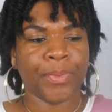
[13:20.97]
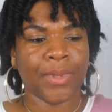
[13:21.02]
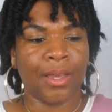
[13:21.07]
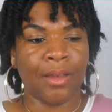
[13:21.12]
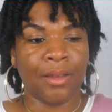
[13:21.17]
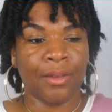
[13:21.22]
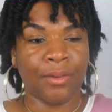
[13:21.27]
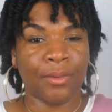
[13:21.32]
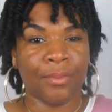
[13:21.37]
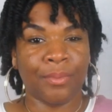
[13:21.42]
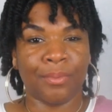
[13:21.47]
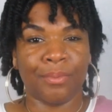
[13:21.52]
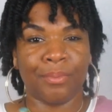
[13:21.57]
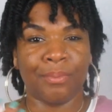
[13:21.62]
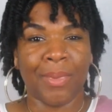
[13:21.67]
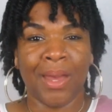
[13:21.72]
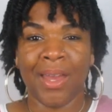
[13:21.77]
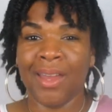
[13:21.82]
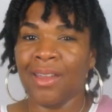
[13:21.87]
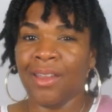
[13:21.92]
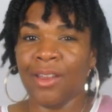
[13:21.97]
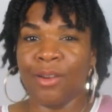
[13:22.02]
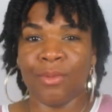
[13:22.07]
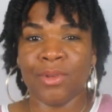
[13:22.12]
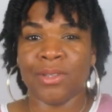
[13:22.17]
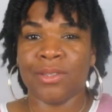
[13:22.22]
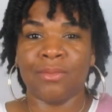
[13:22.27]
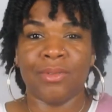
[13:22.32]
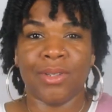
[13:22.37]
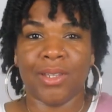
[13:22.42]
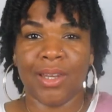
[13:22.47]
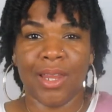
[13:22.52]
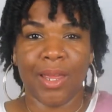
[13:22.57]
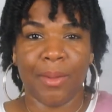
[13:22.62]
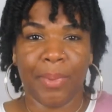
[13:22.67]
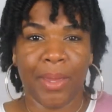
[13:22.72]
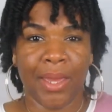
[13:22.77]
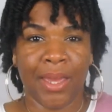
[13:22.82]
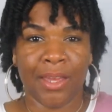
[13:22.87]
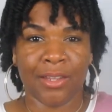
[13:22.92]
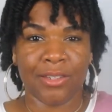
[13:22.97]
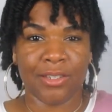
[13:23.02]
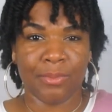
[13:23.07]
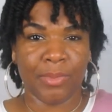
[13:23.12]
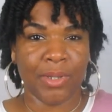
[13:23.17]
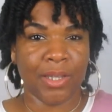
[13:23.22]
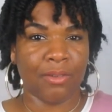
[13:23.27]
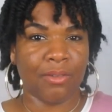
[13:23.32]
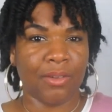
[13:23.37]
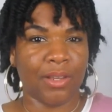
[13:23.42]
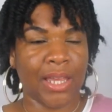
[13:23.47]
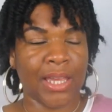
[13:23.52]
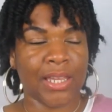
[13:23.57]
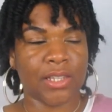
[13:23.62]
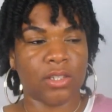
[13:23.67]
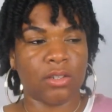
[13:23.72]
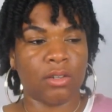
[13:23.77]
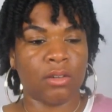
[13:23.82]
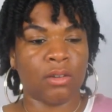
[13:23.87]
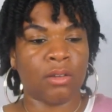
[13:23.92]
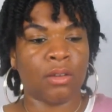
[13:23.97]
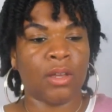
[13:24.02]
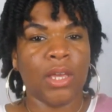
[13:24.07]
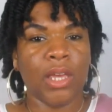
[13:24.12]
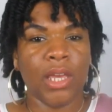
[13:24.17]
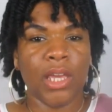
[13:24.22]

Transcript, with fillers: um my hair wasn't really that bad to be a relaxed girl